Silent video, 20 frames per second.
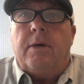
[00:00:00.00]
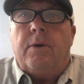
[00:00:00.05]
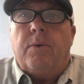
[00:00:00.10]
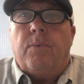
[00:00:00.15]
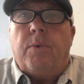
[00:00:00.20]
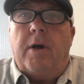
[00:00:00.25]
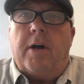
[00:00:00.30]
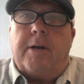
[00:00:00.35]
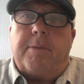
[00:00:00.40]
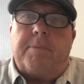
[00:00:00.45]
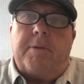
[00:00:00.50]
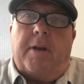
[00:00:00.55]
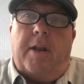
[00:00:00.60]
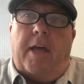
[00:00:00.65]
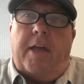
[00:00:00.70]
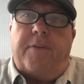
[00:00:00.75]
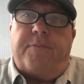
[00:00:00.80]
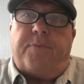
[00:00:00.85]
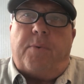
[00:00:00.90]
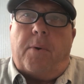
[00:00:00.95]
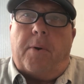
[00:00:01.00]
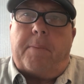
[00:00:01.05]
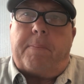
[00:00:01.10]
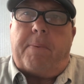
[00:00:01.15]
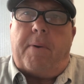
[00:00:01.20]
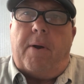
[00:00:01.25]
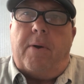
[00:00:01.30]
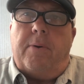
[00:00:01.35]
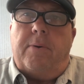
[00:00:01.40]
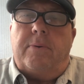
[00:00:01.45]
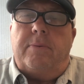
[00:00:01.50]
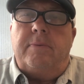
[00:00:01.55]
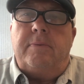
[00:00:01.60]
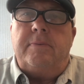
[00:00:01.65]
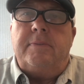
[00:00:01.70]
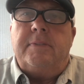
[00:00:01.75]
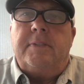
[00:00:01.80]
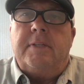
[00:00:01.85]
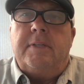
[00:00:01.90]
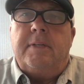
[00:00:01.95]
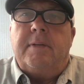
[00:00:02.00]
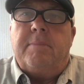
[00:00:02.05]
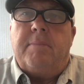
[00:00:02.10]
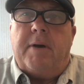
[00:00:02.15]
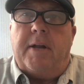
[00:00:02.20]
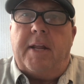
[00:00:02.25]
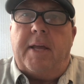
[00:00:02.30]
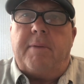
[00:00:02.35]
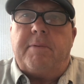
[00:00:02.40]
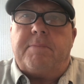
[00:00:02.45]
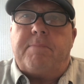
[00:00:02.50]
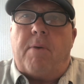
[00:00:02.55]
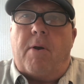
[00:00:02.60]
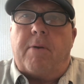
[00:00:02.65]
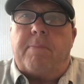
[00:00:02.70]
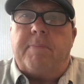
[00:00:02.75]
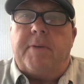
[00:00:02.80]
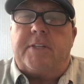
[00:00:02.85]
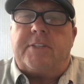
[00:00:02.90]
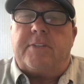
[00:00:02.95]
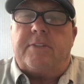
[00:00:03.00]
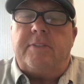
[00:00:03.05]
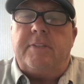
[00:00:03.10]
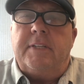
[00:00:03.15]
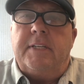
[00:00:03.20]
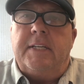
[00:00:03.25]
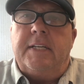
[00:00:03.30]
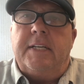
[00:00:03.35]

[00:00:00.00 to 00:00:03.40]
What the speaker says: Welcome to Lake Fork Pro. My name is Mark Mitchell.